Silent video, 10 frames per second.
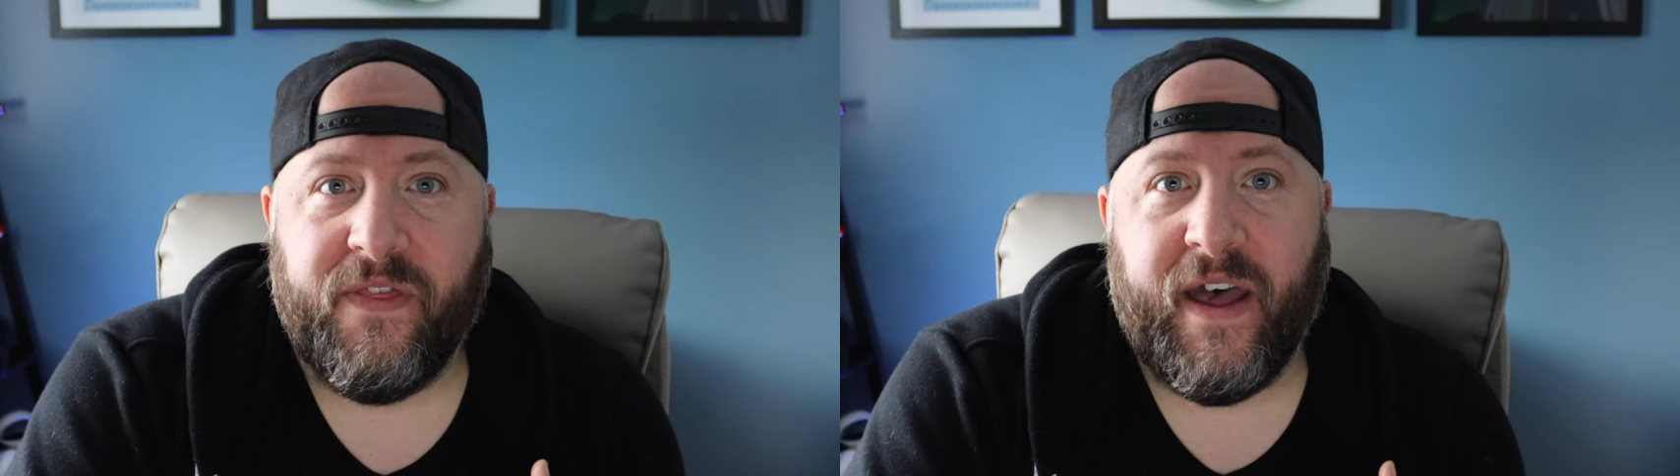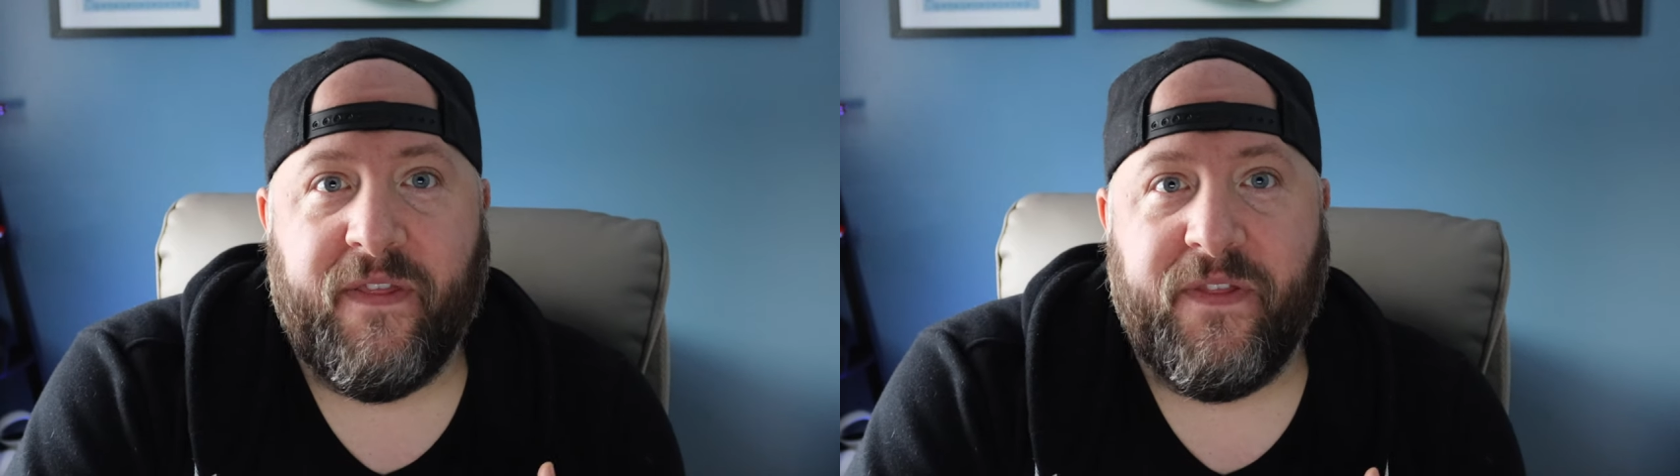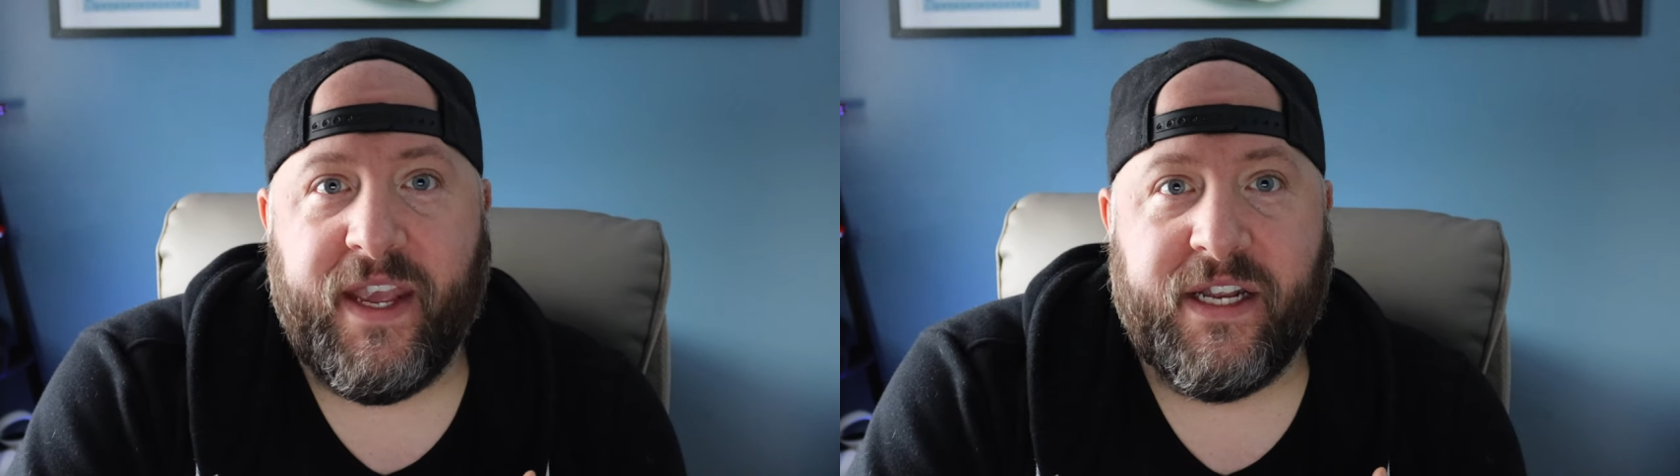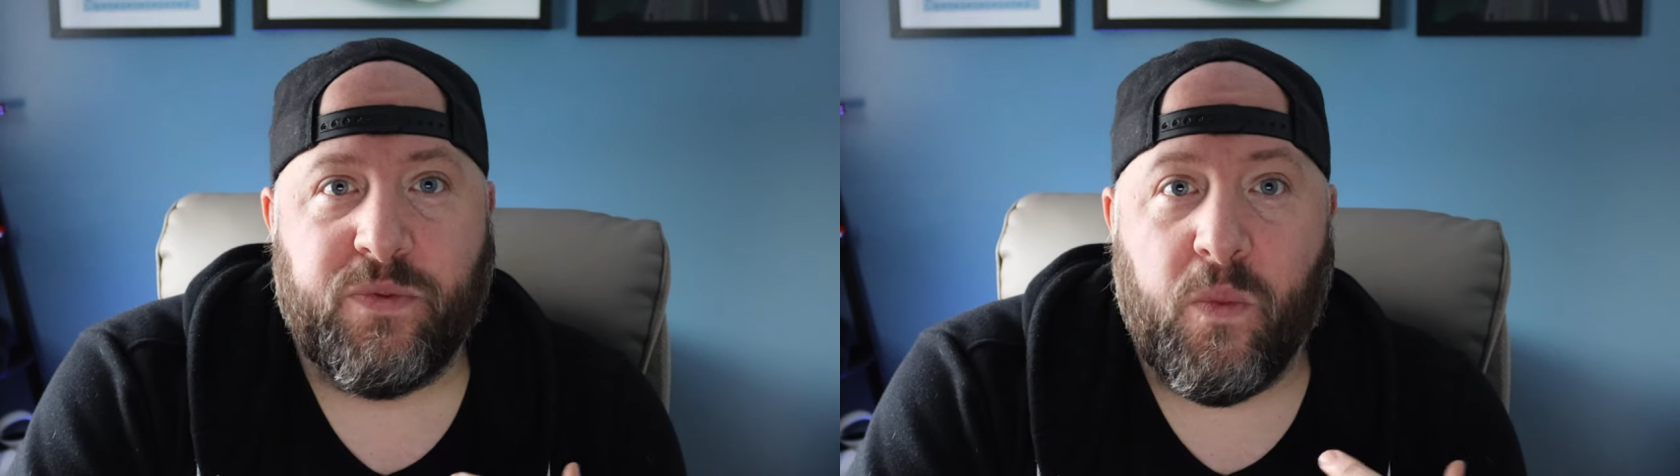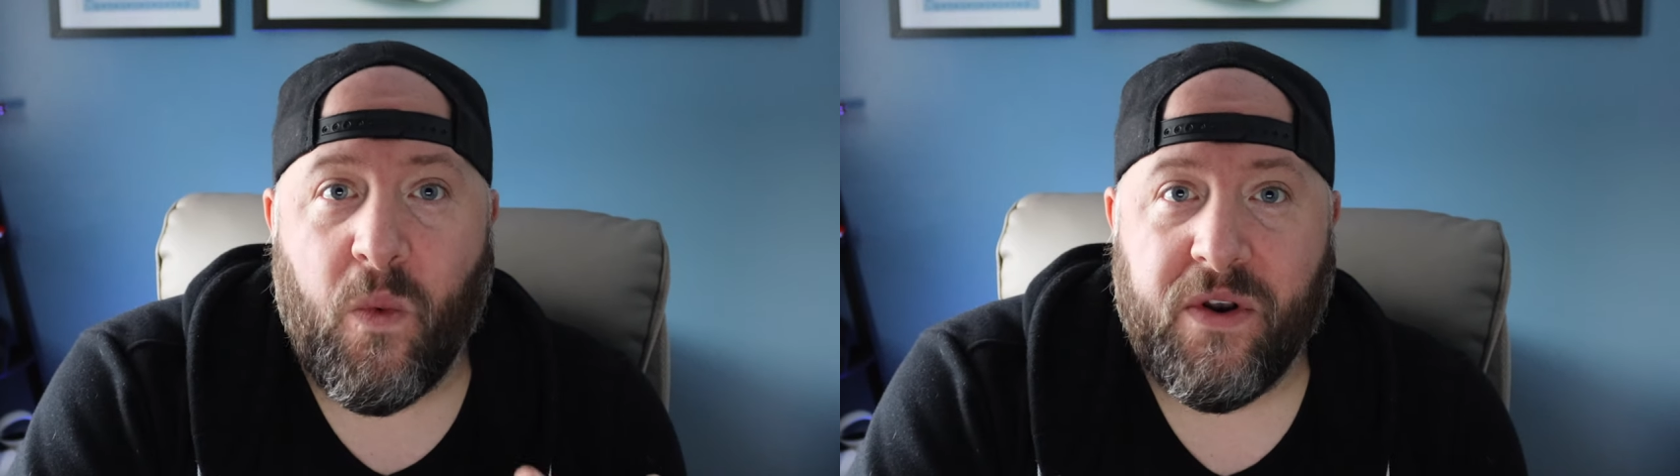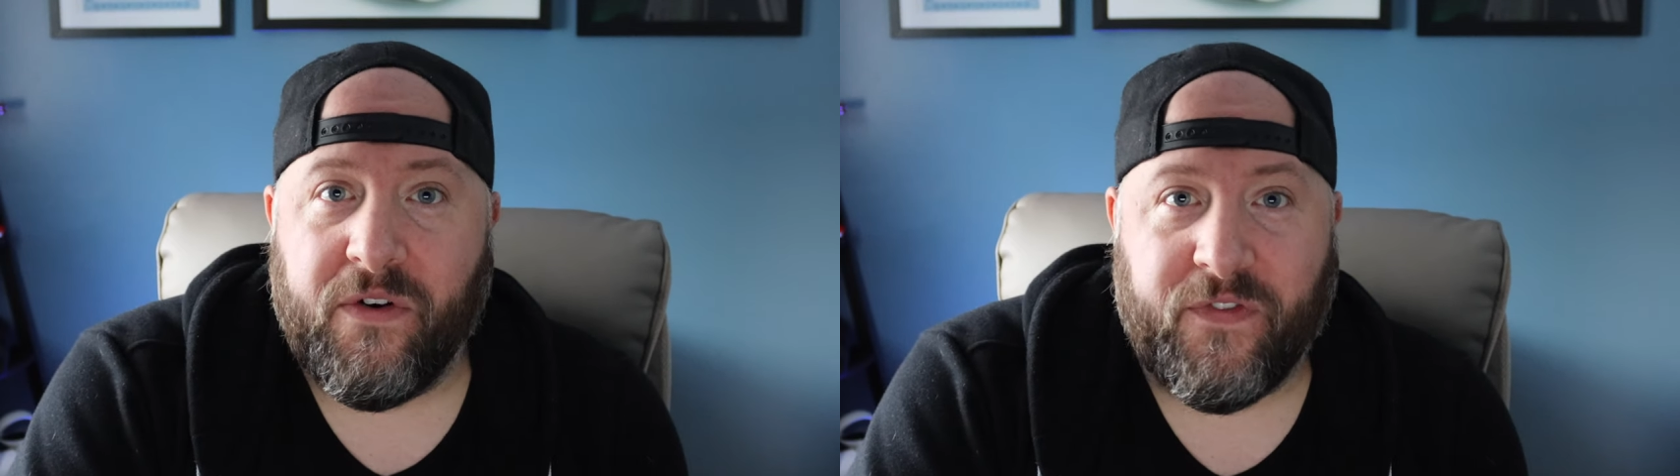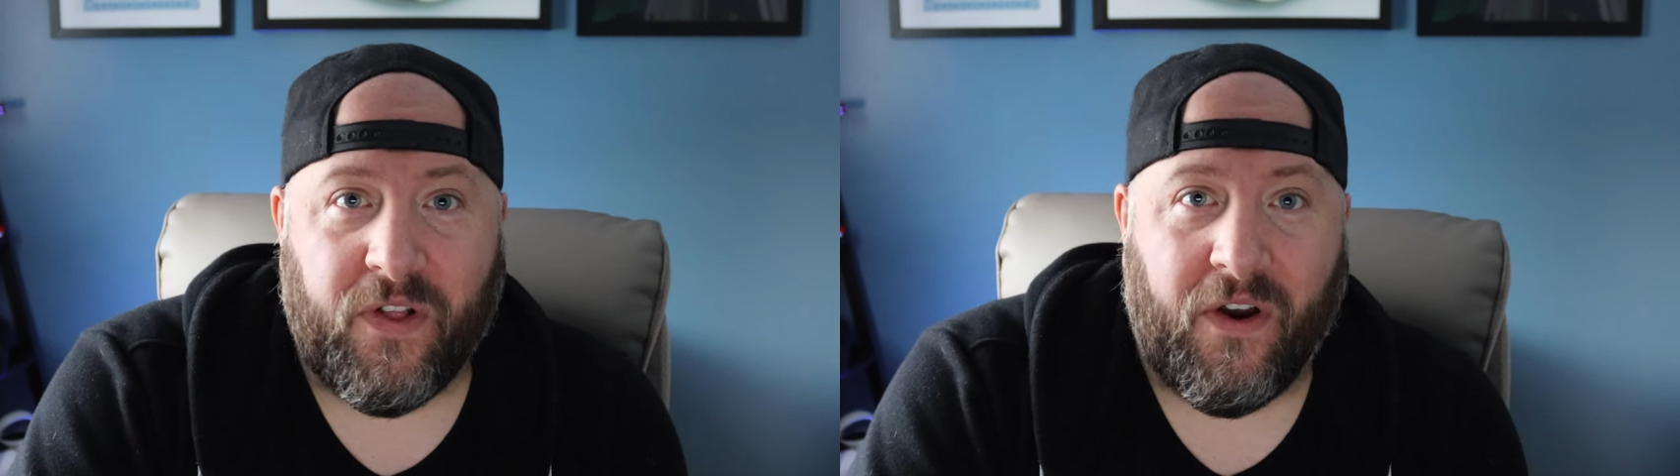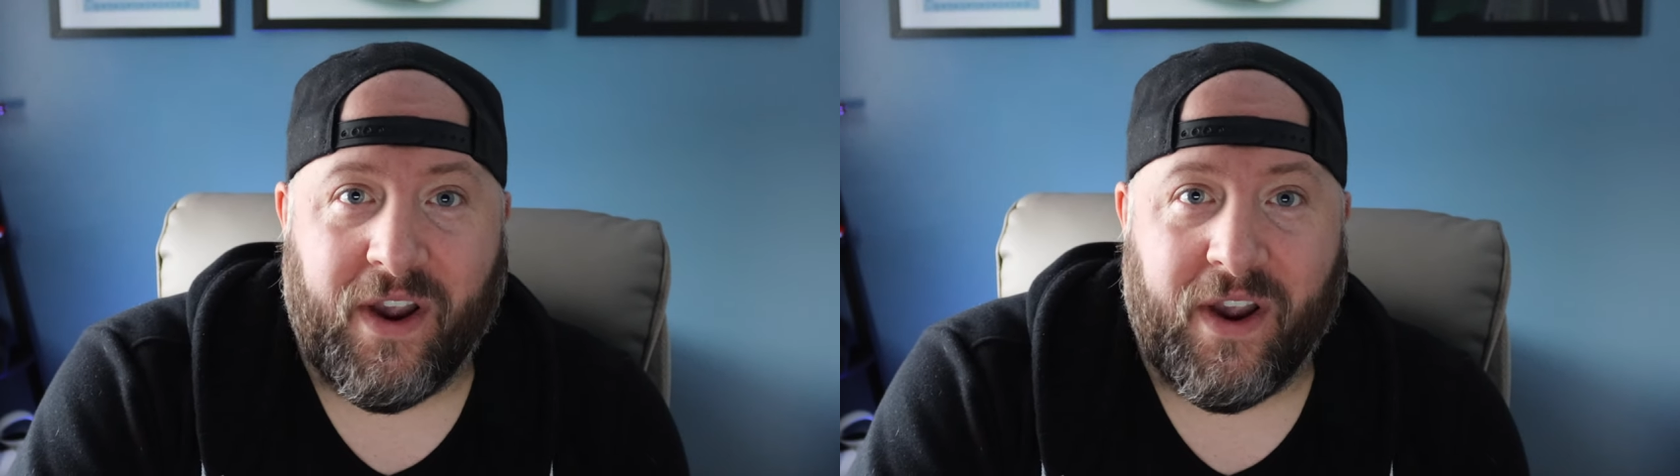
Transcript: that these wonderful